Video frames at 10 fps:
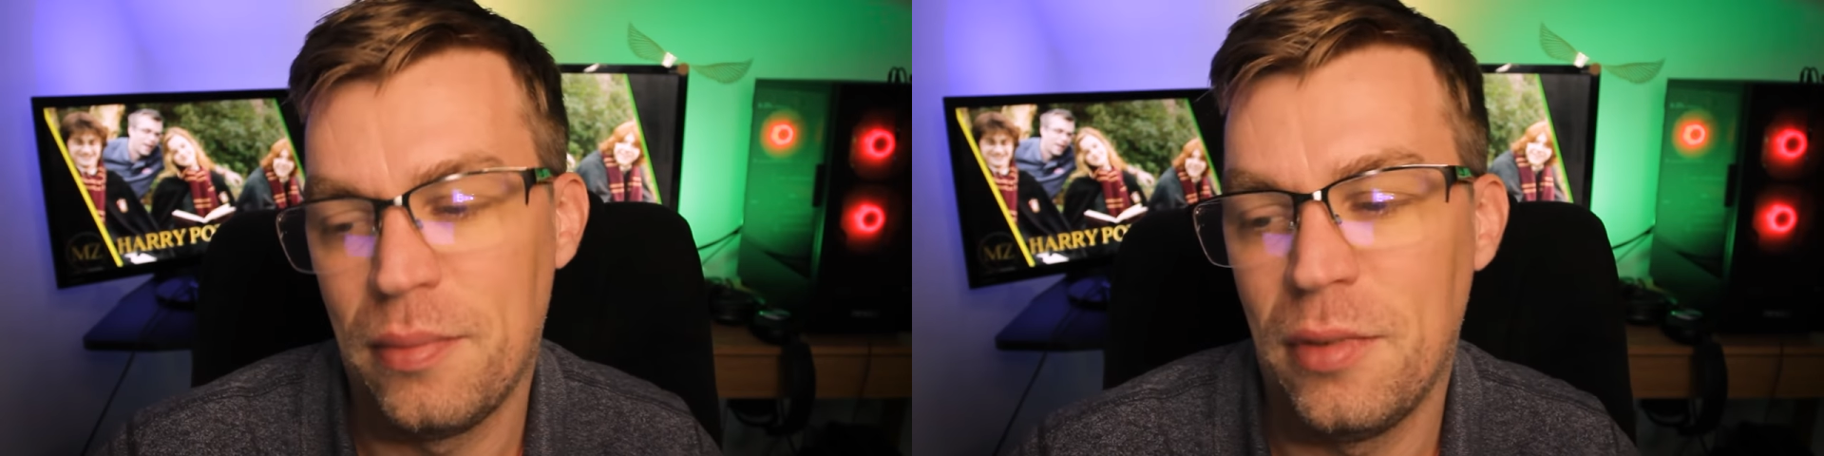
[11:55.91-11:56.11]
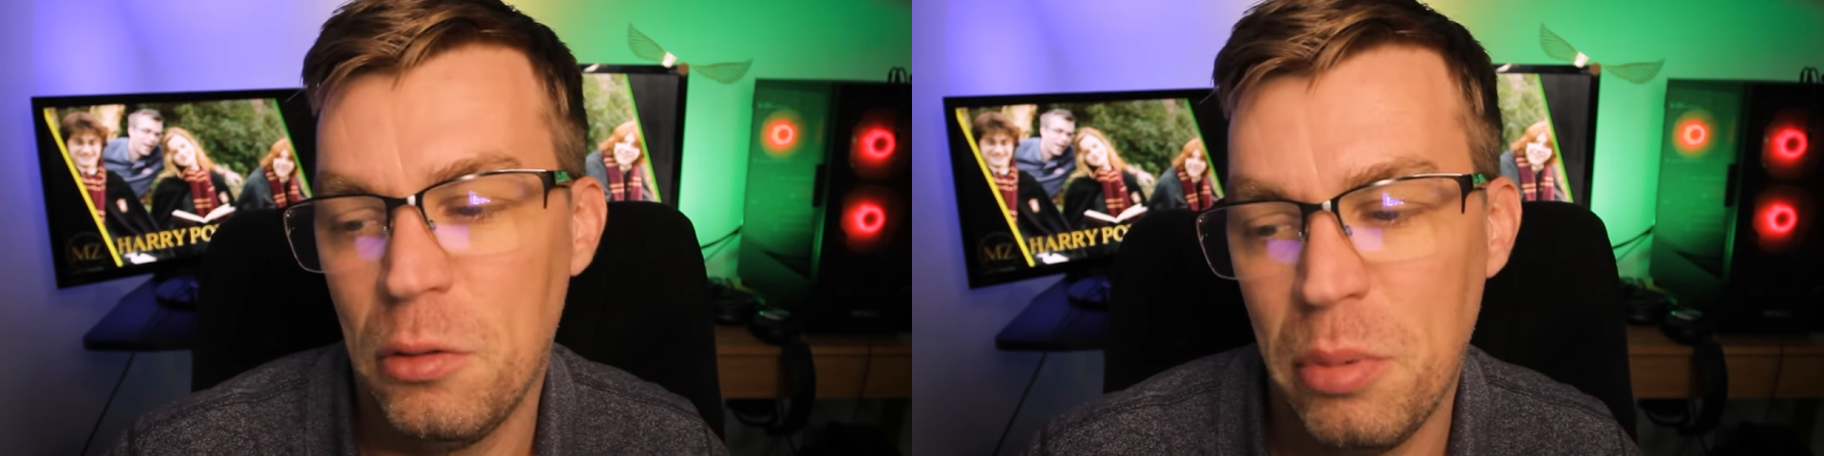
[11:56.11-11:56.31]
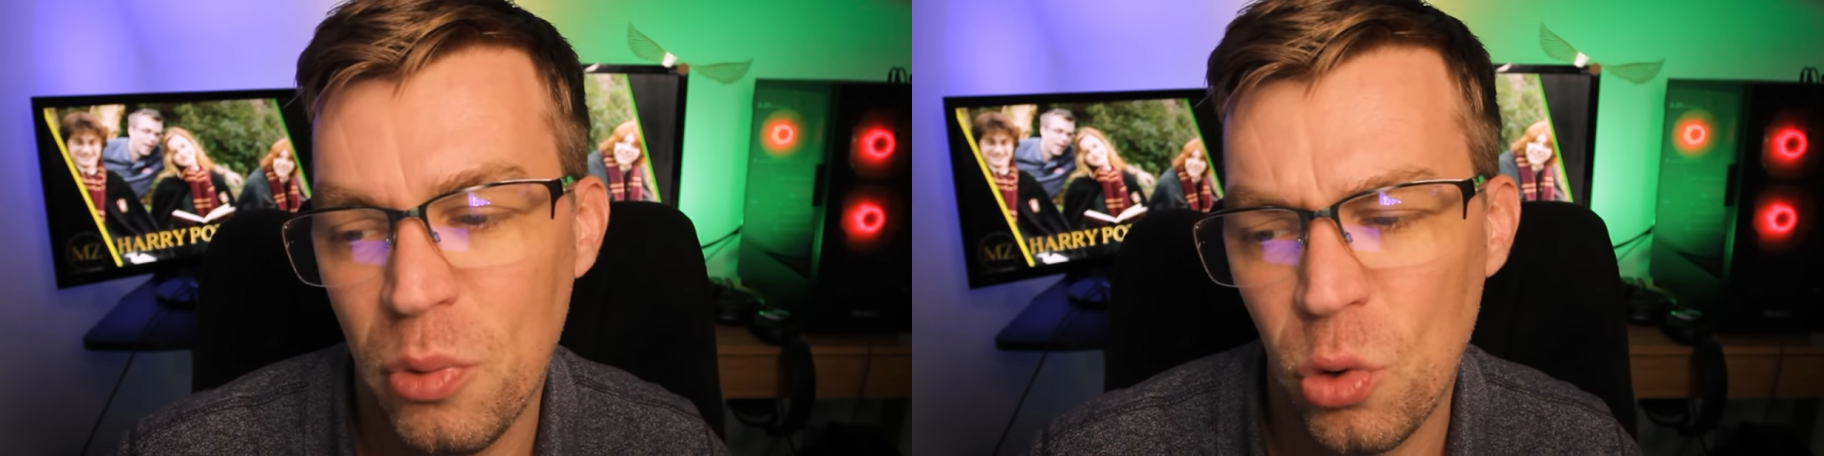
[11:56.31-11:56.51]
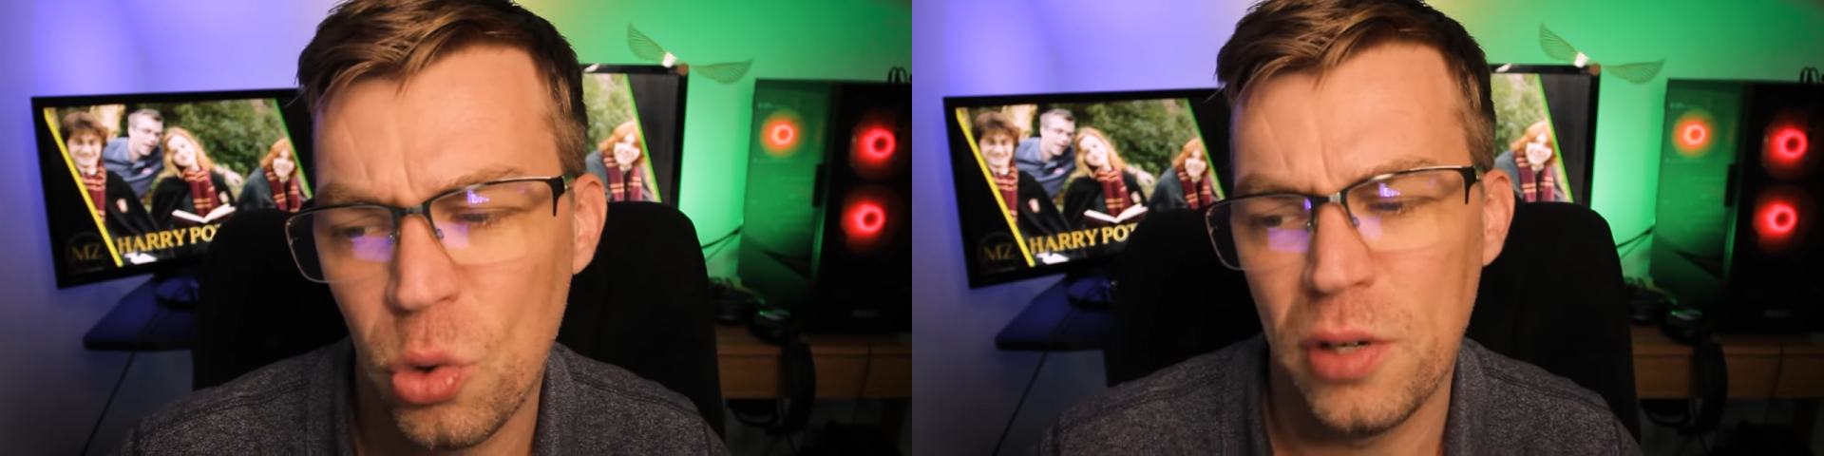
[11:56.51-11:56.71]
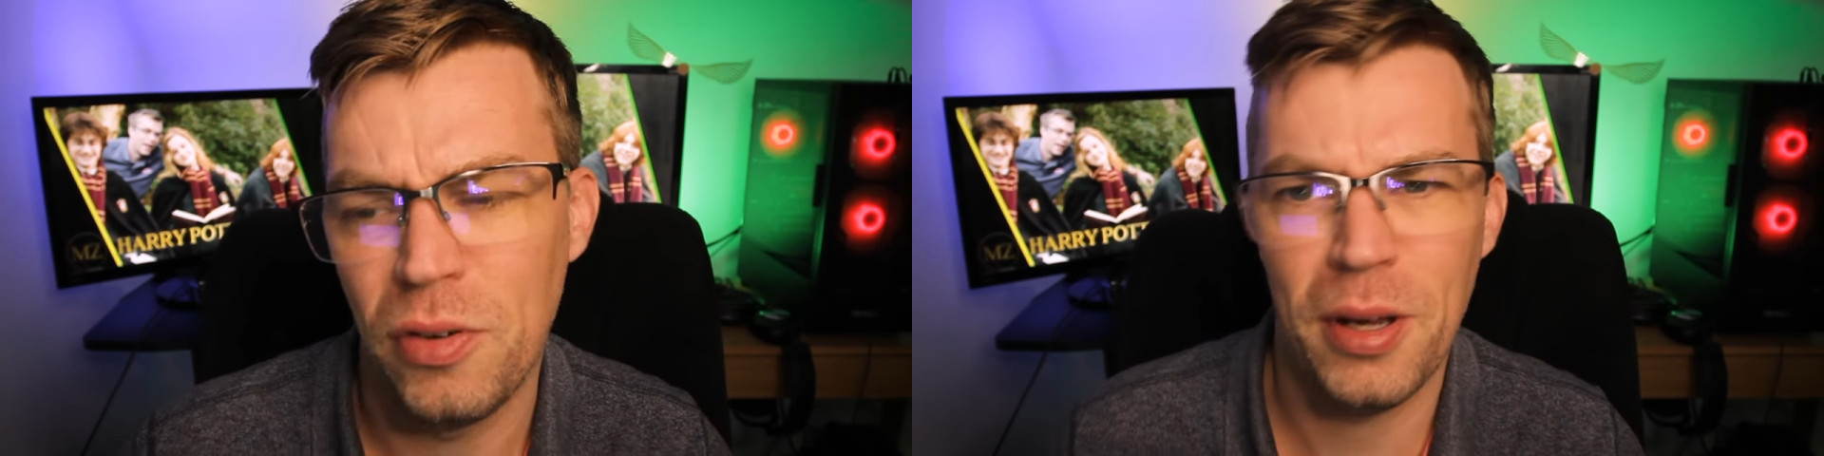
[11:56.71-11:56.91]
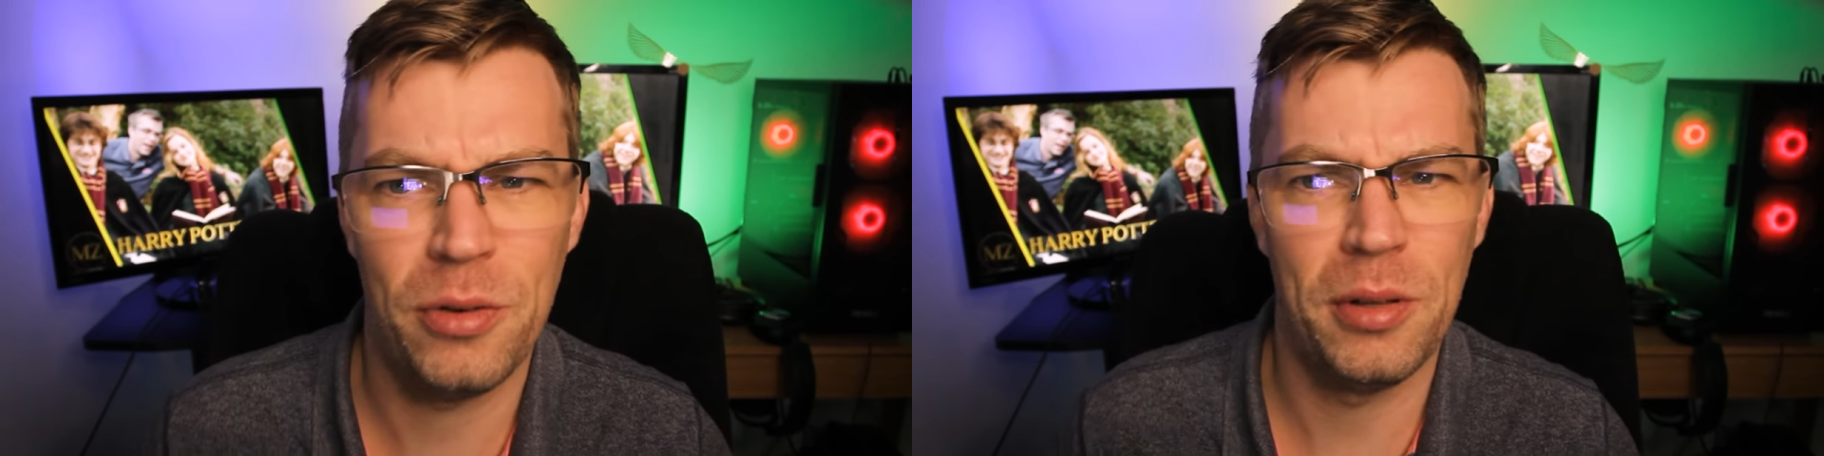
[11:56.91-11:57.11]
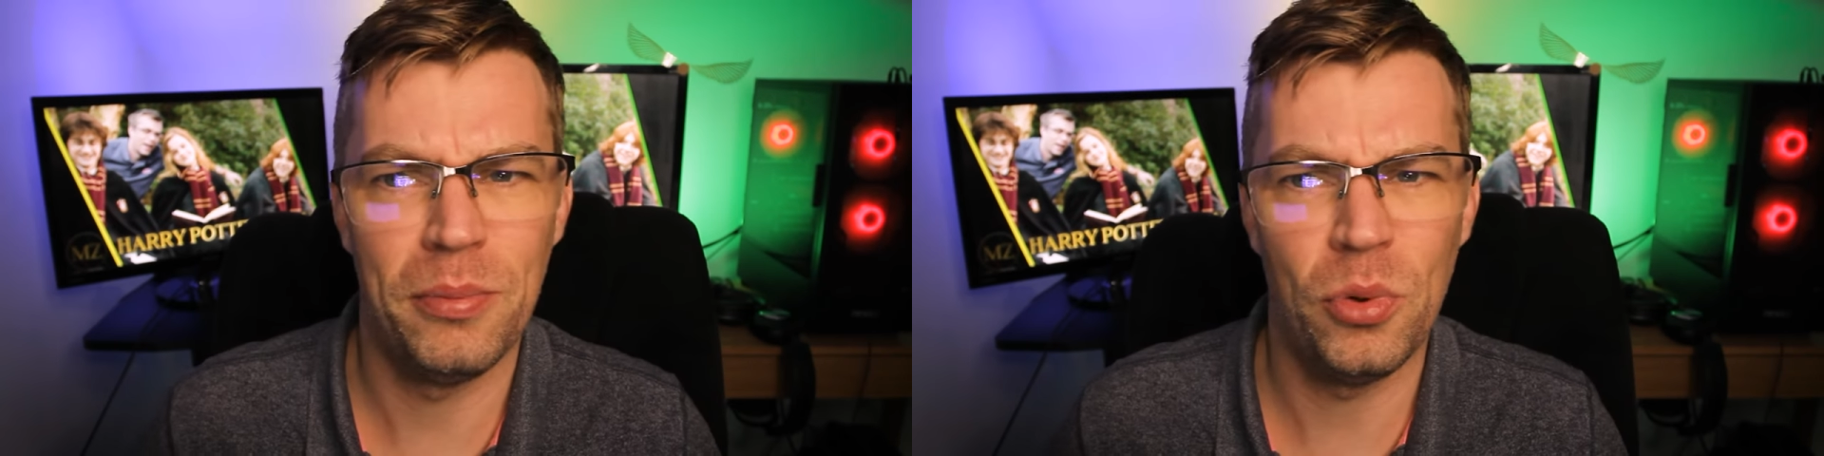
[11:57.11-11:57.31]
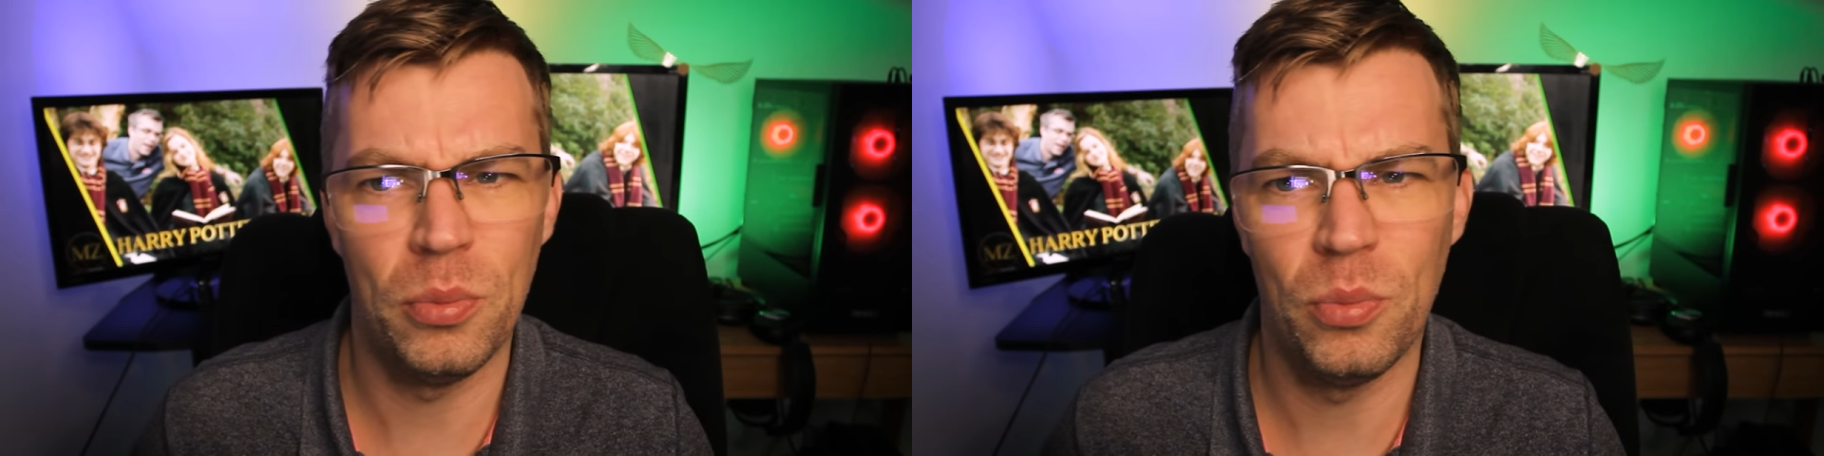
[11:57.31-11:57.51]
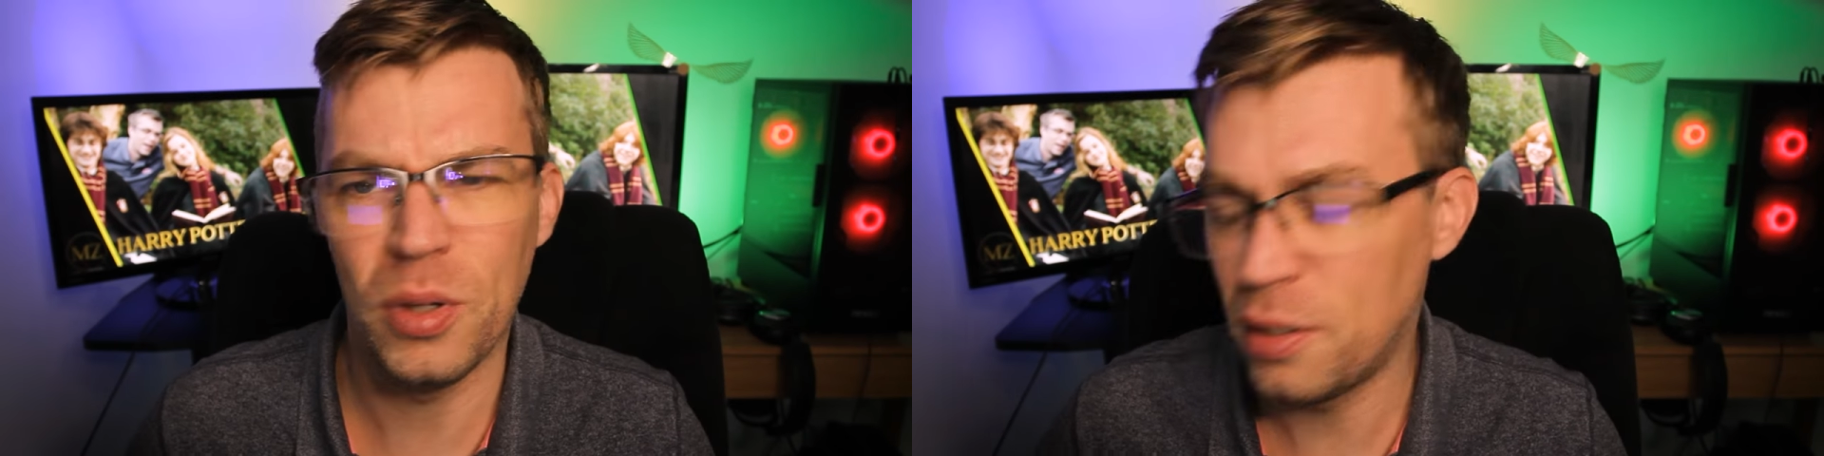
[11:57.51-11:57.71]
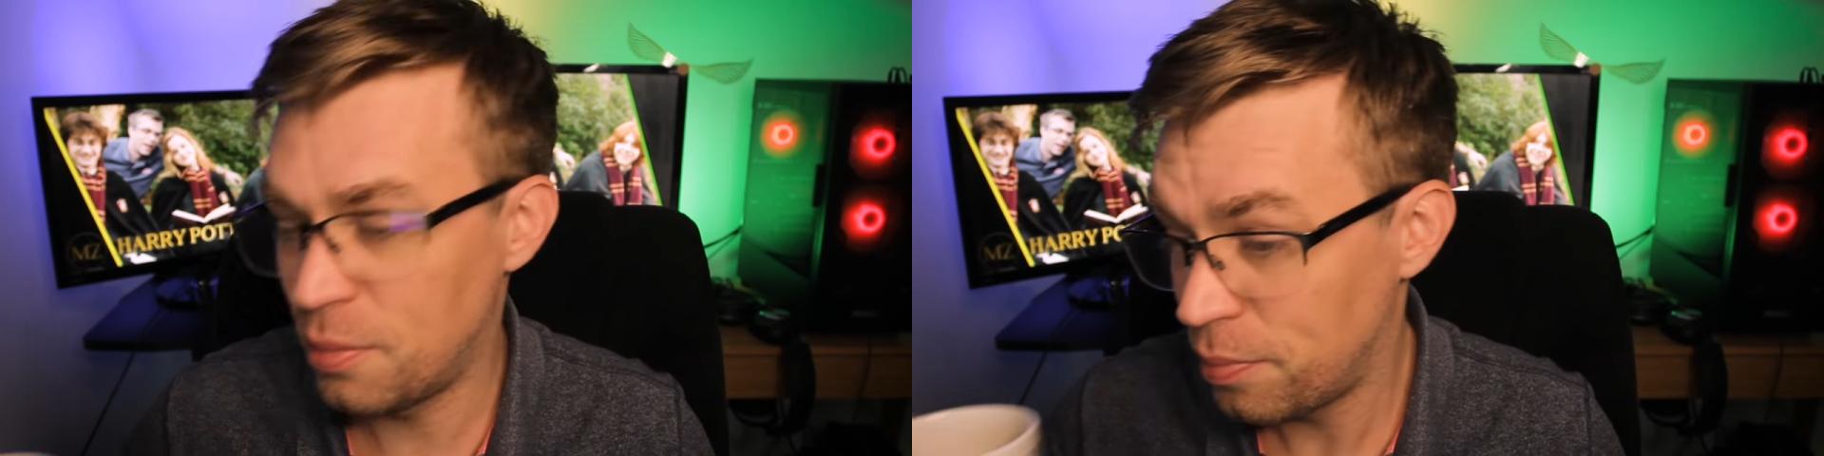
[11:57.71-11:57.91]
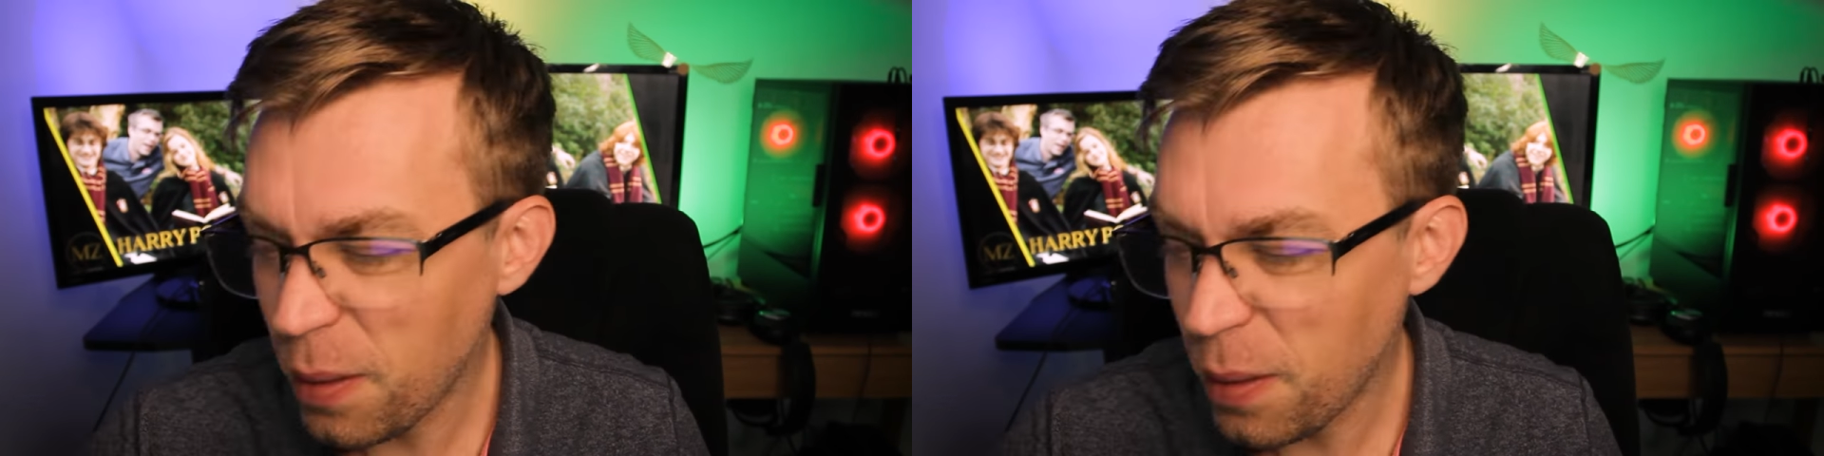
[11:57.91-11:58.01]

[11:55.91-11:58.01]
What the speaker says: It would have been awkward if you matched with him more than once.